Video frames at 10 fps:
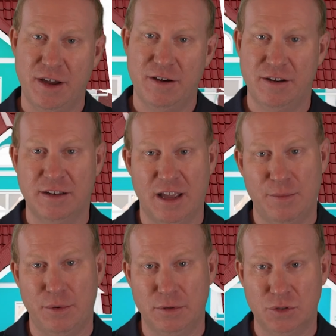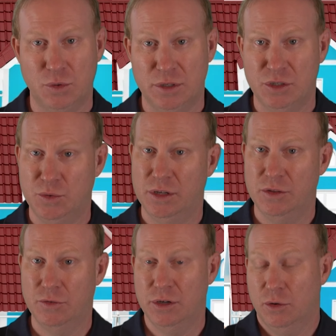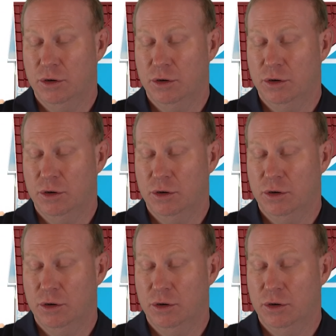fared in April of twenty twenty-three,